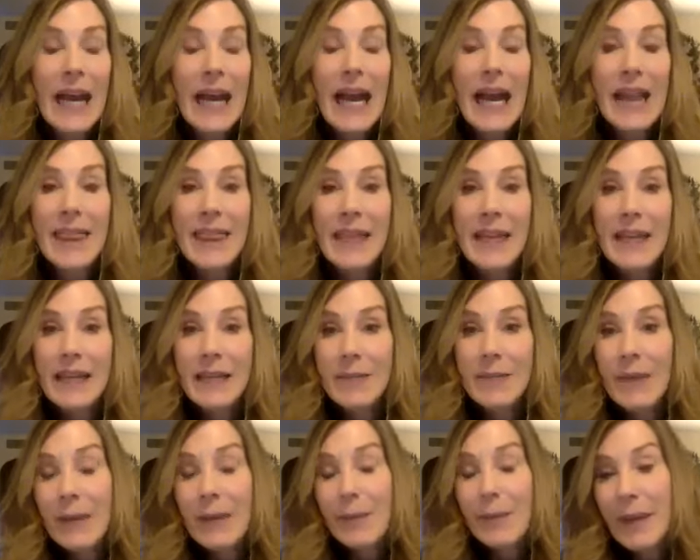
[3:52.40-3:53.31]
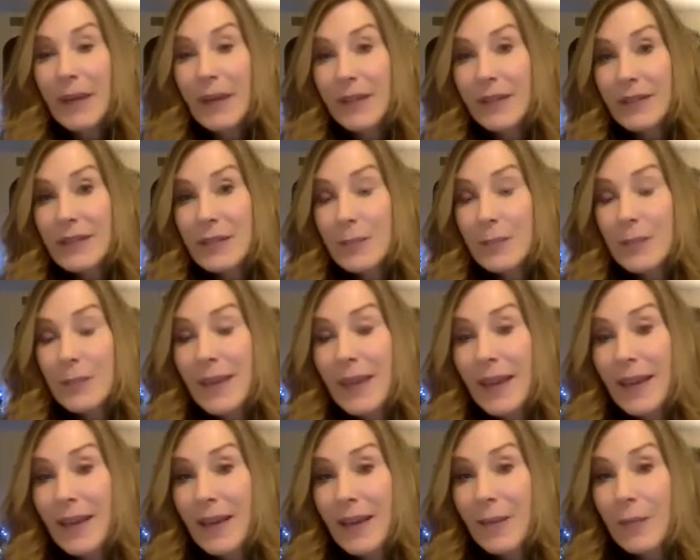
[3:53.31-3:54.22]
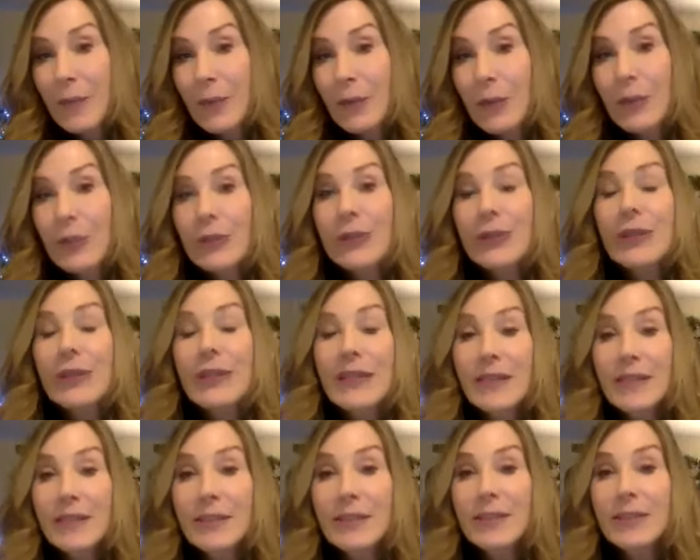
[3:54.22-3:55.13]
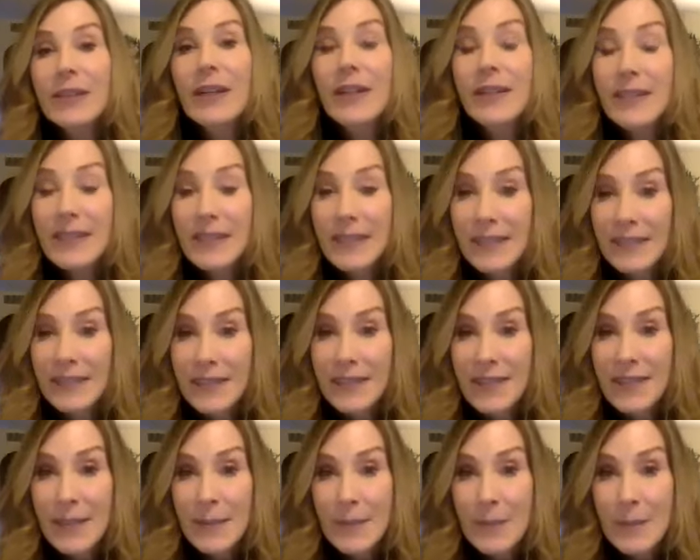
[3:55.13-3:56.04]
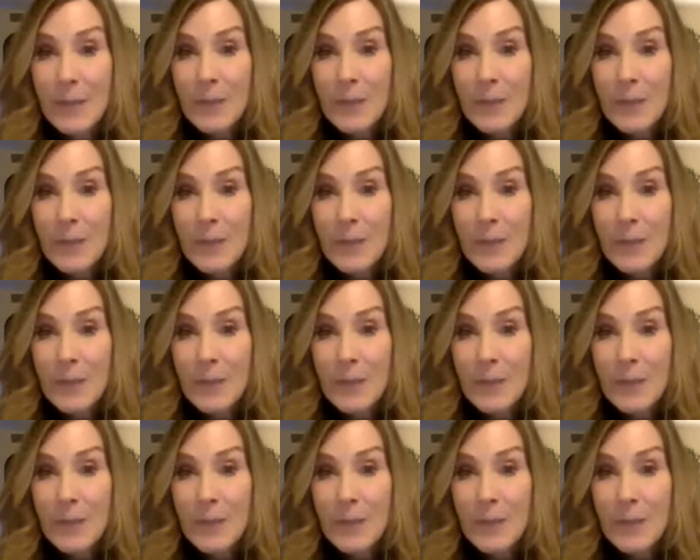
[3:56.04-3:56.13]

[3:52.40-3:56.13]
And then my parents became her legal guardians.